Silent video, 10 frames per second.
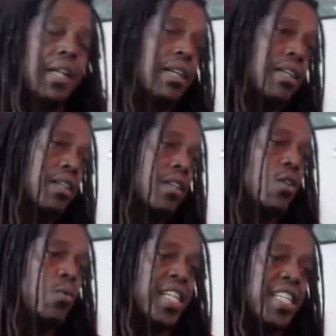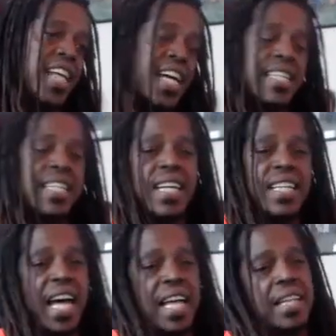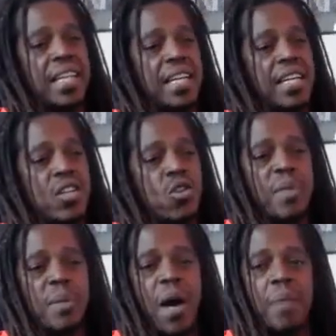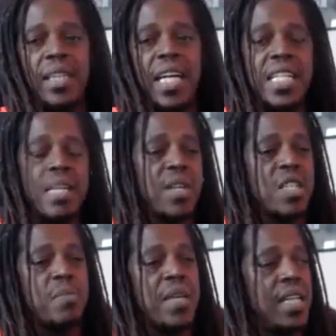which says that the human population must be